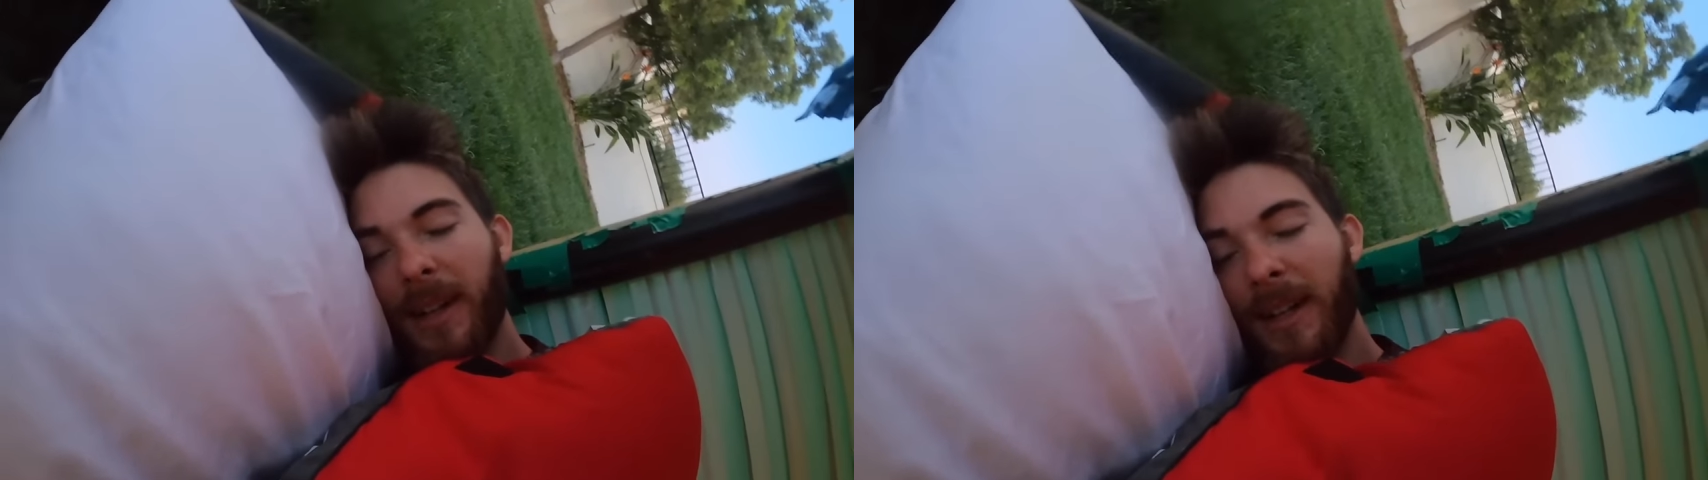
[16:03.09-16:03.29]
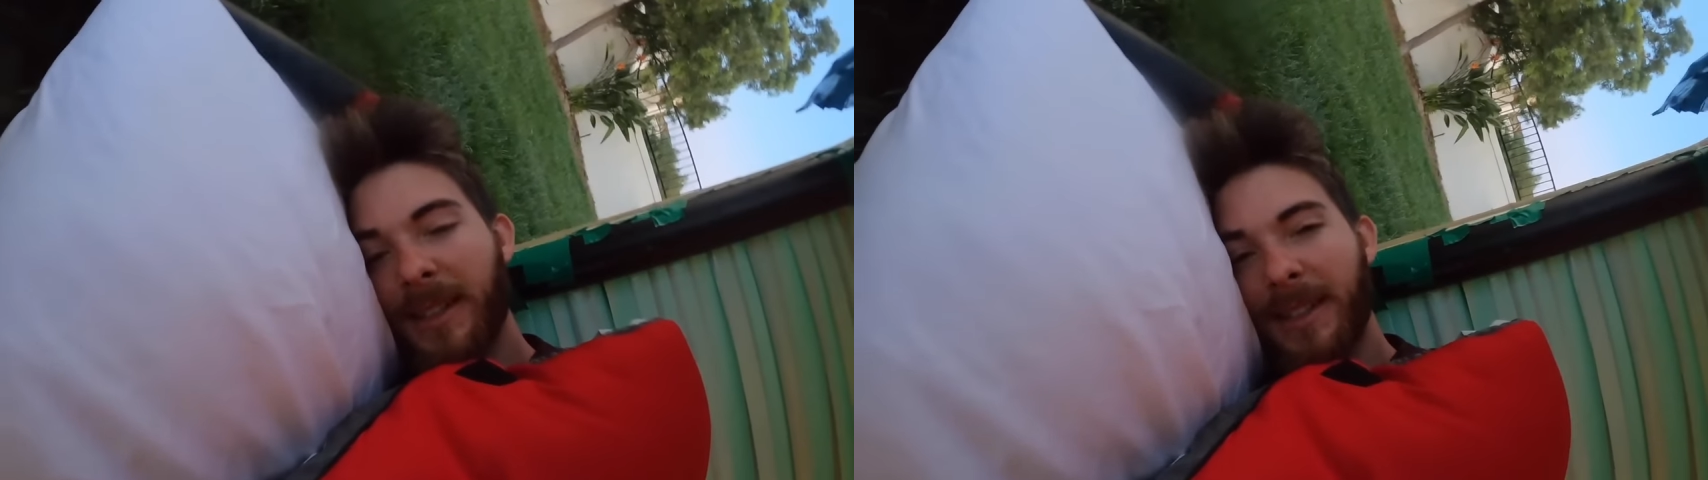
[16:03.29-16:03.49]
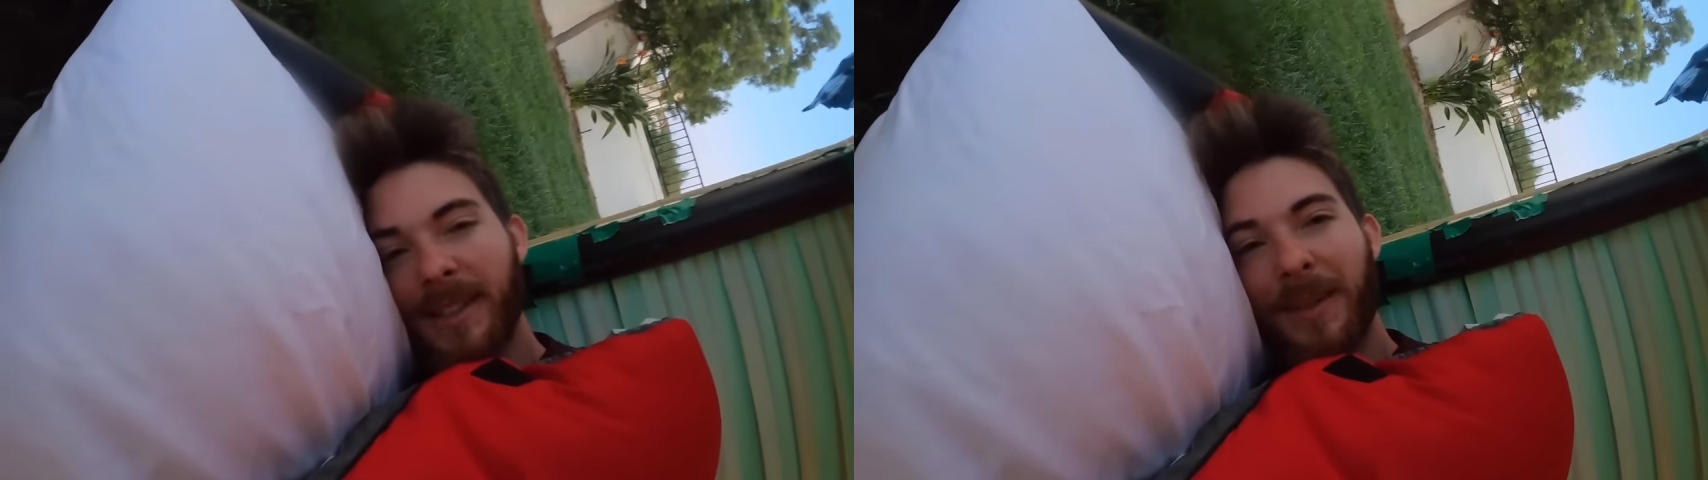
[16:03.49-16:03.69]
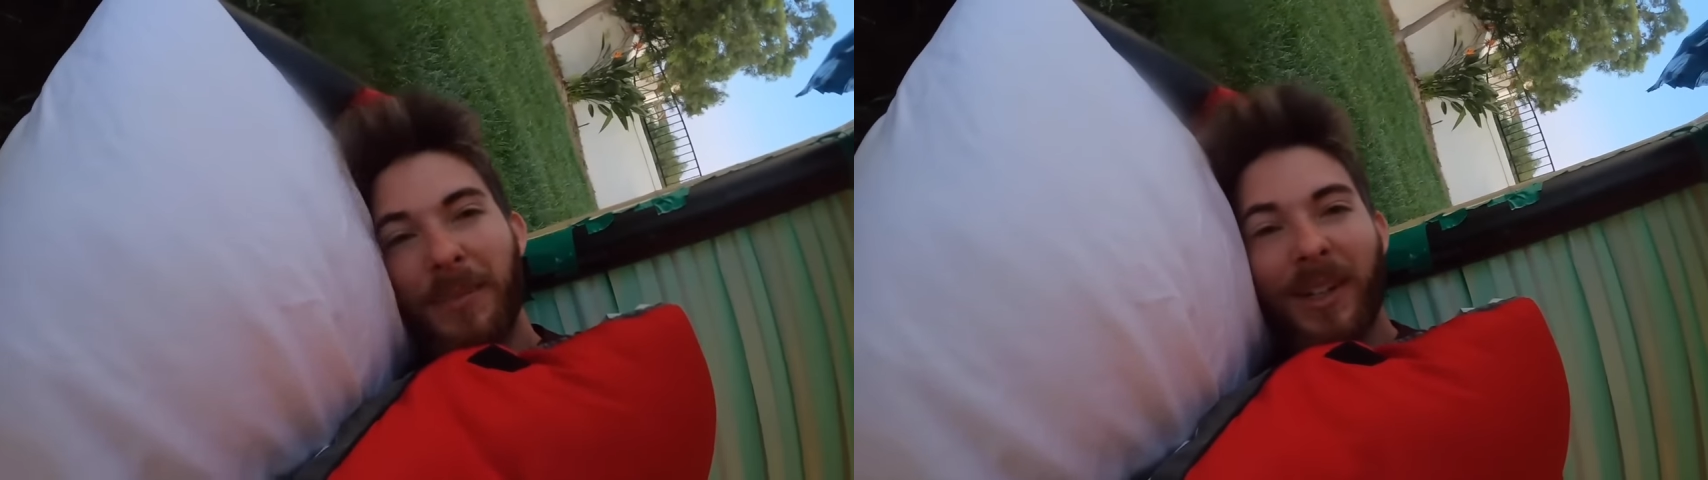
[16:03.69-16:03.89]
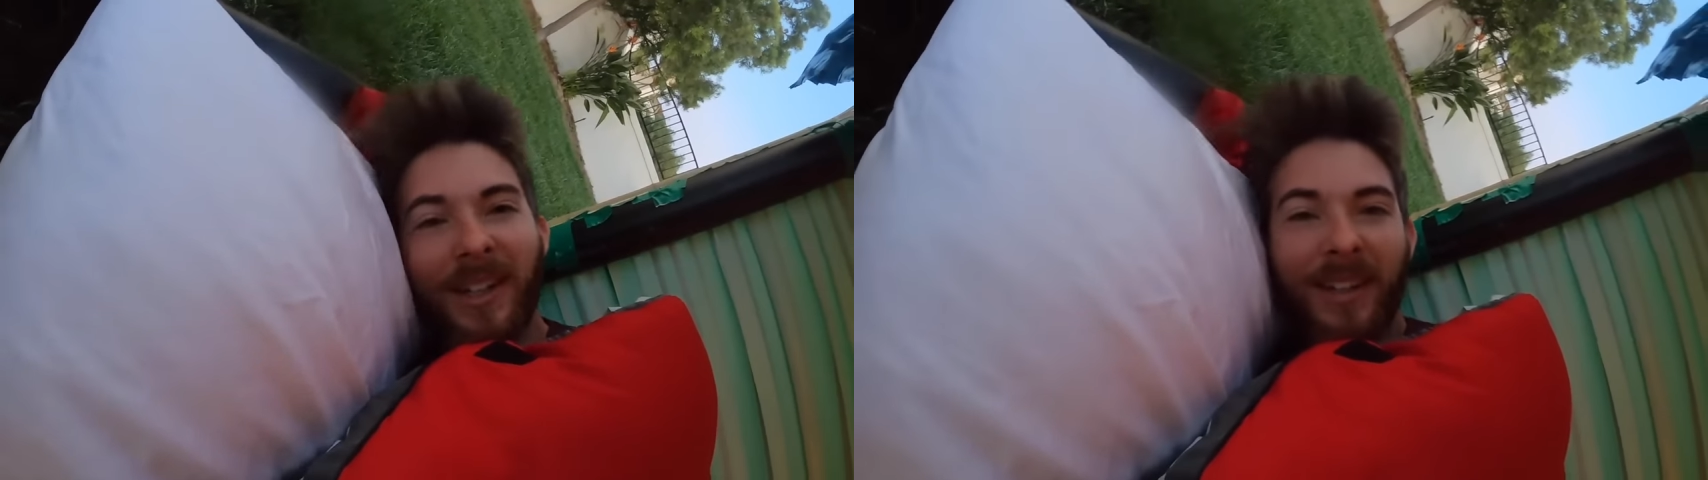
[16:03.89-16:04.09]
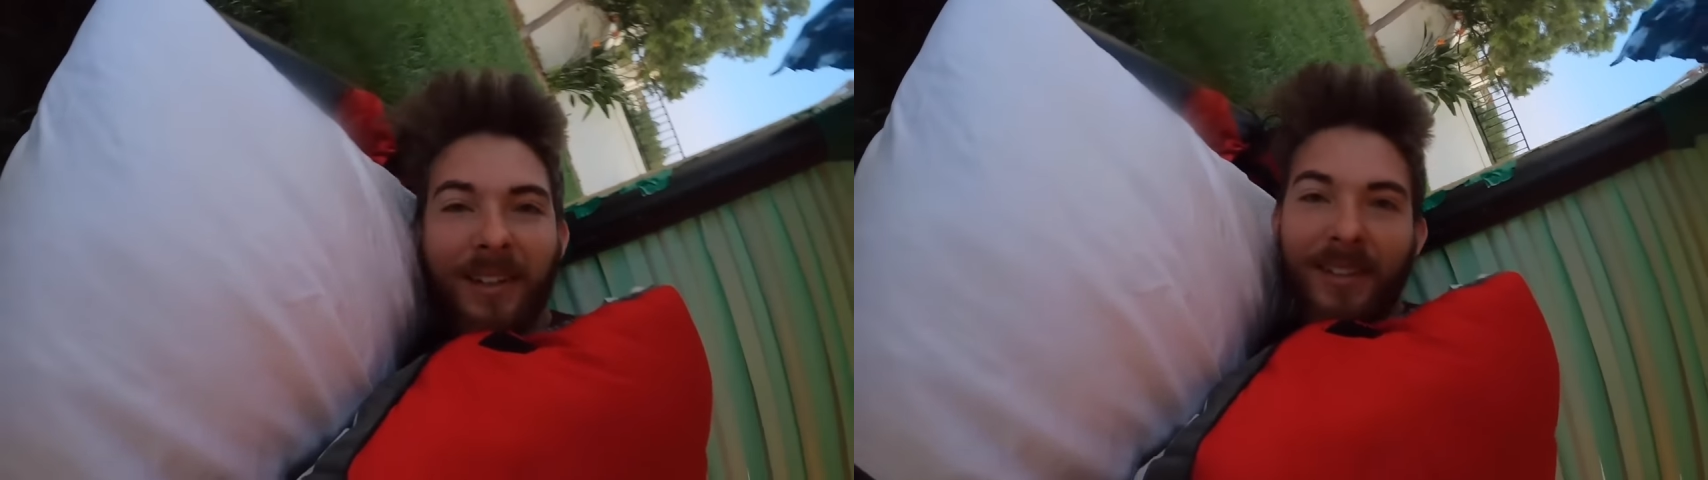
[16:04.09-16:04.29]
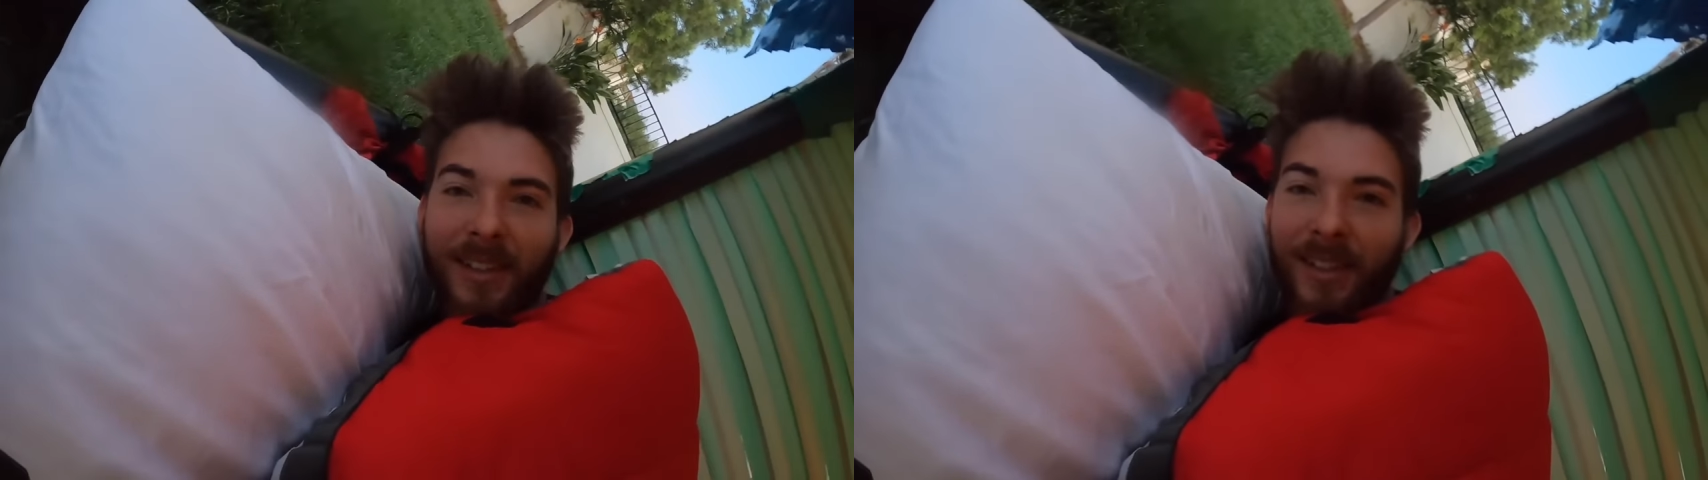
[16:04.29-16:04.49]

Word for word: actually slept pretty good